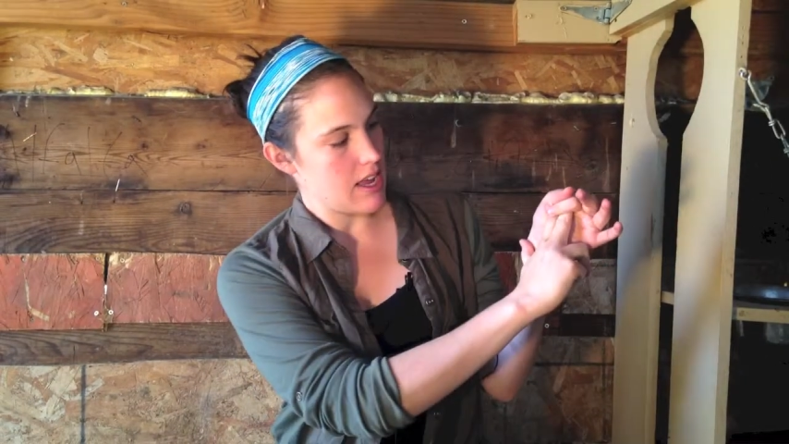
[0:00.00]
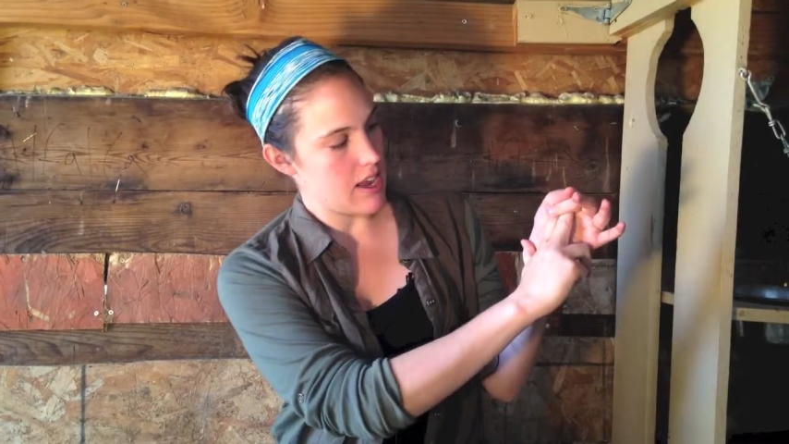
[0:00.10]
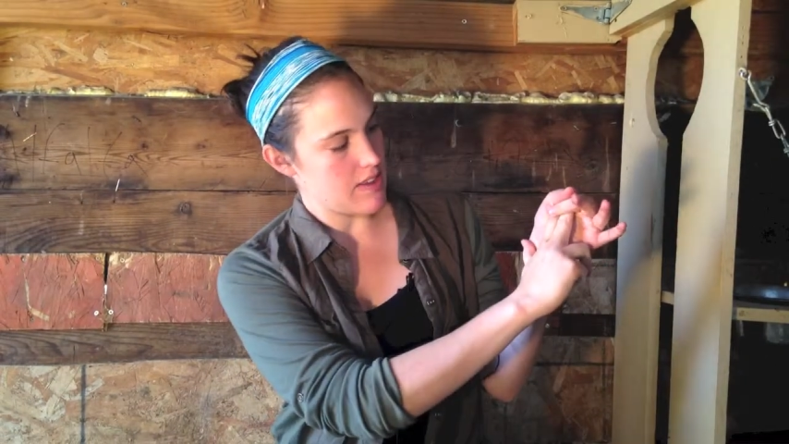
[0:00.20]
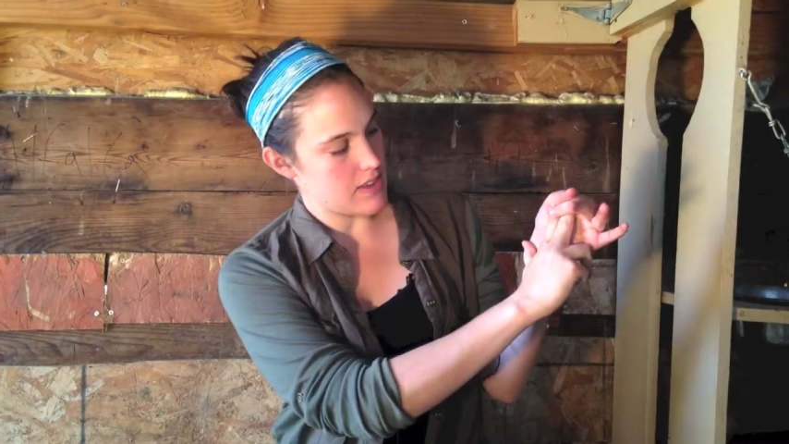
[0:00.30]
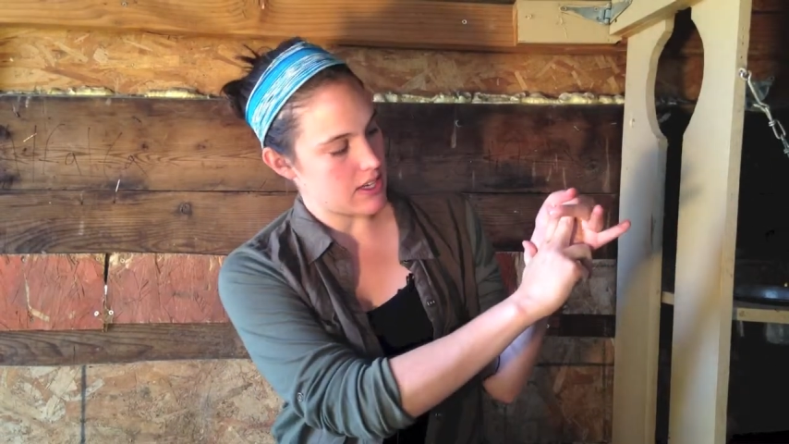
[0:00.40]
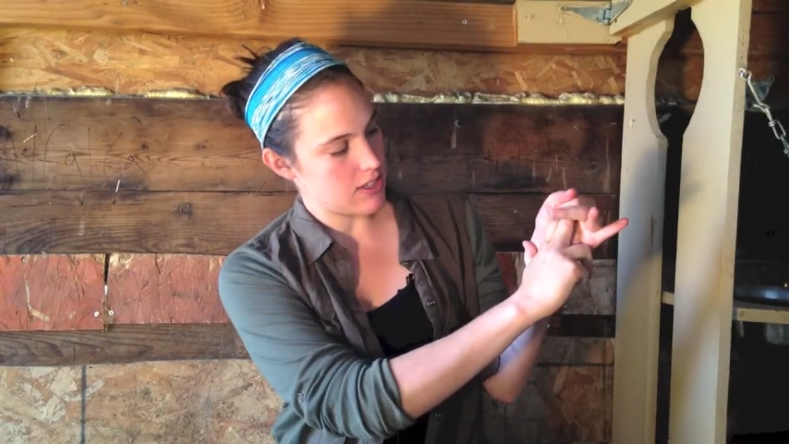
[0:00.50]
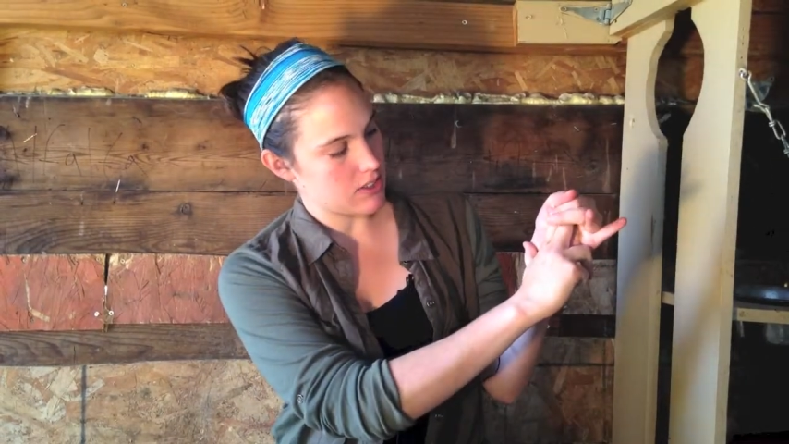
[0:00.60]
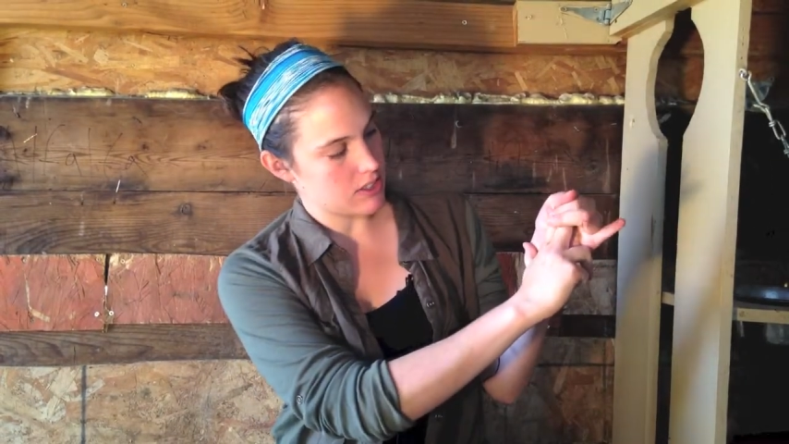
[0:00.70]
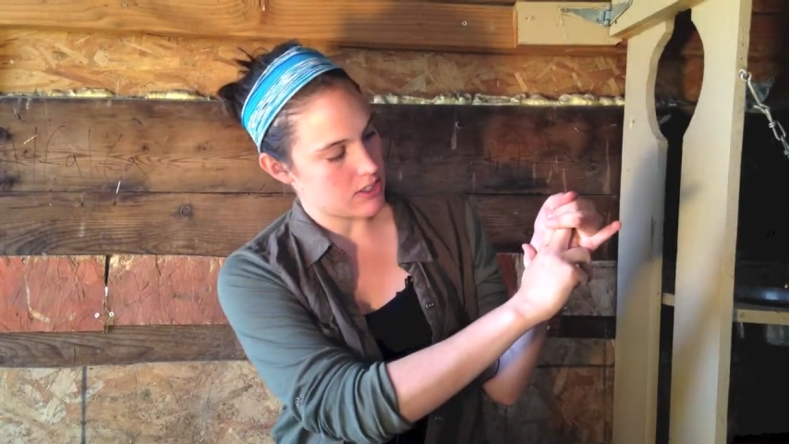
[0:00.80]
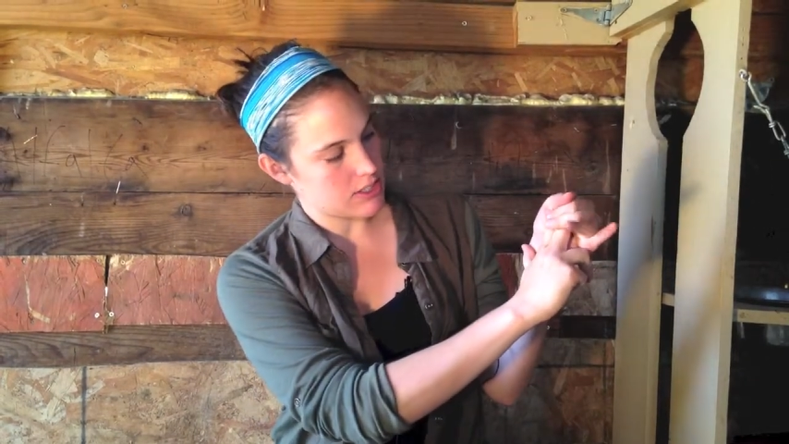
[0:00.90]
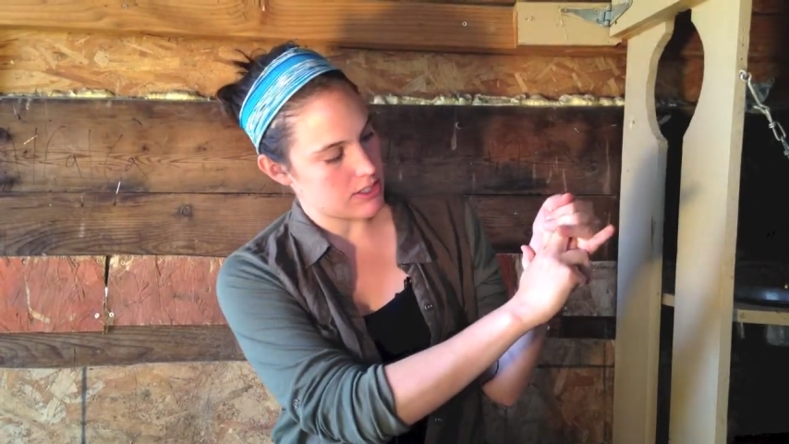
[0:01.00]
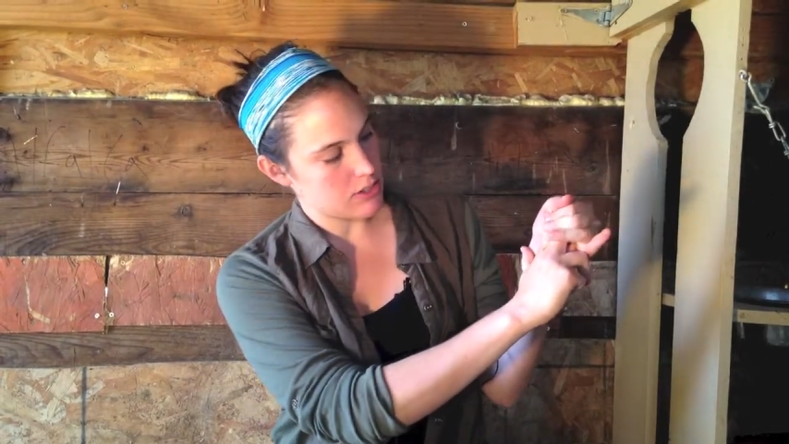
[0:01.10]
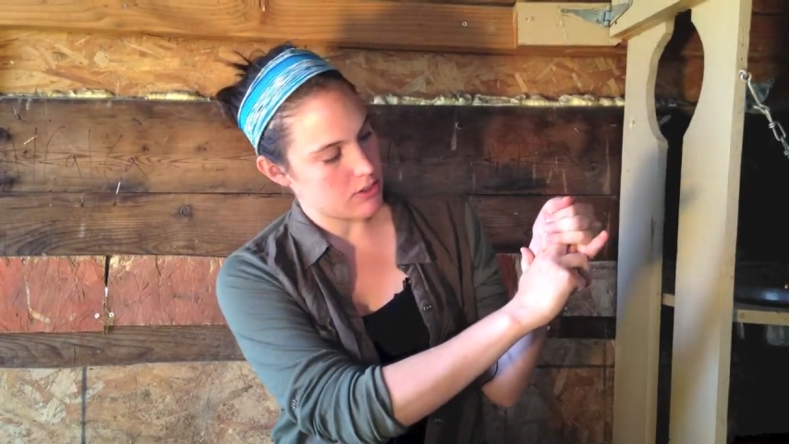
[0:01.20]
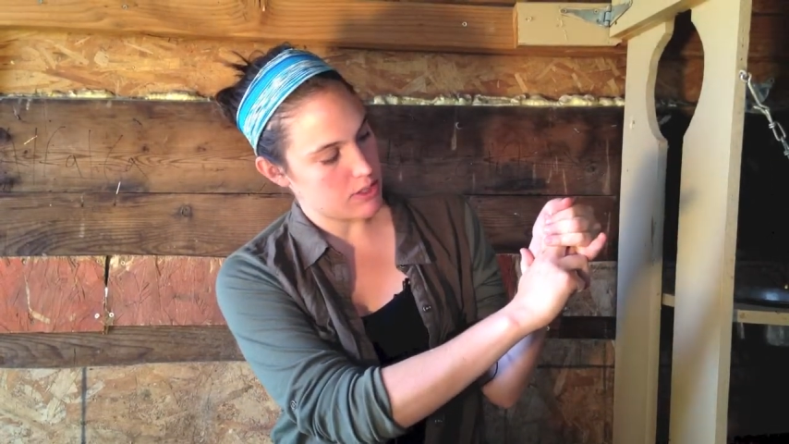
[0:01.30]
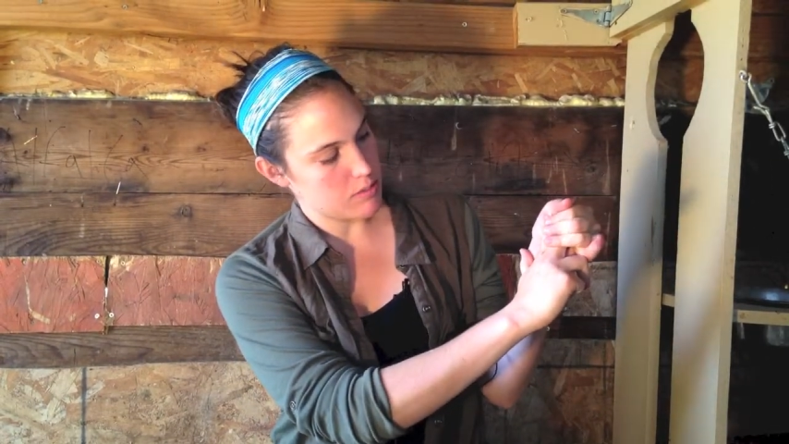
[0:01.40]
and then you're going to
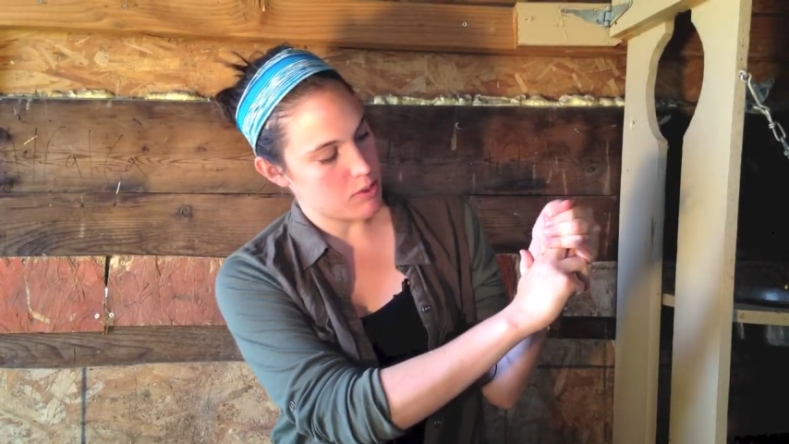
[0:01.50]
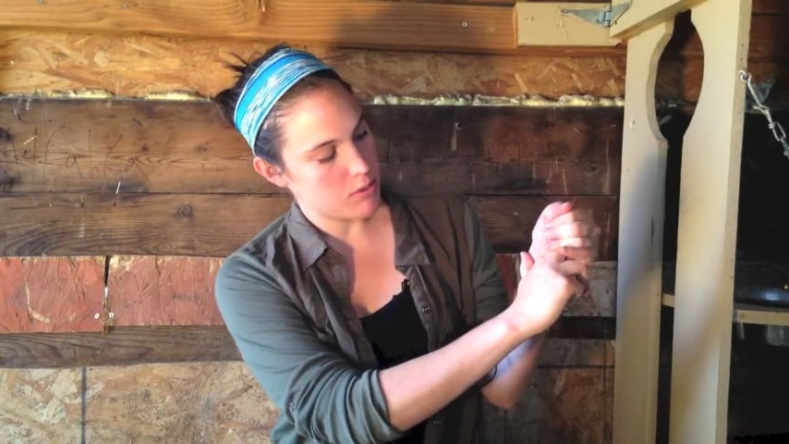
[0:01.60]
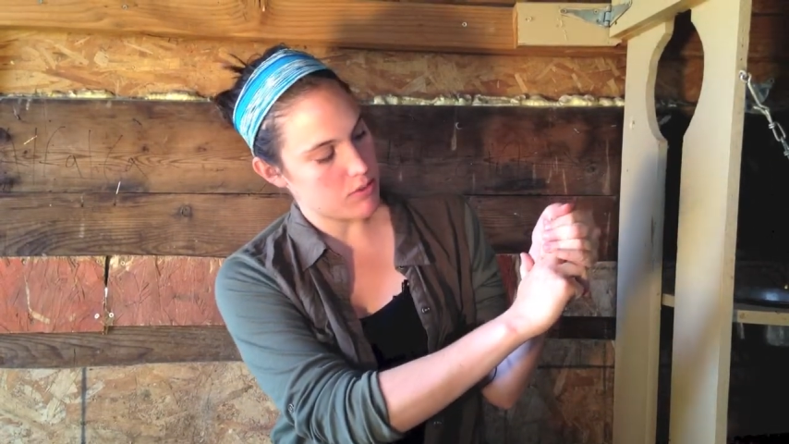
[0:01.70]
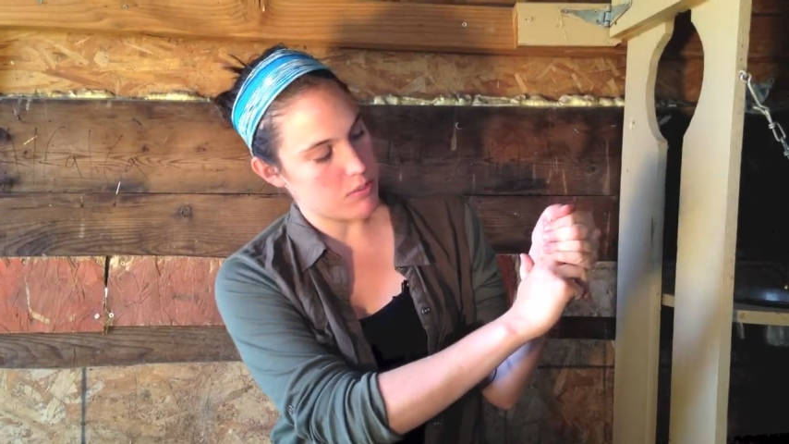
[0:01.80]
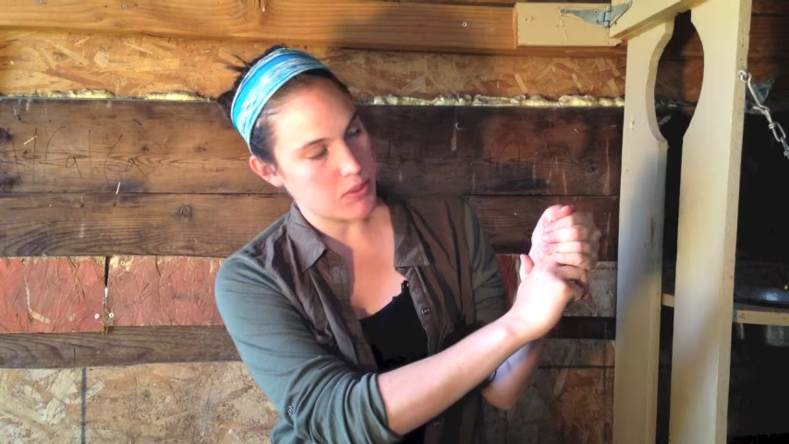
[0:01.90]
slowly move the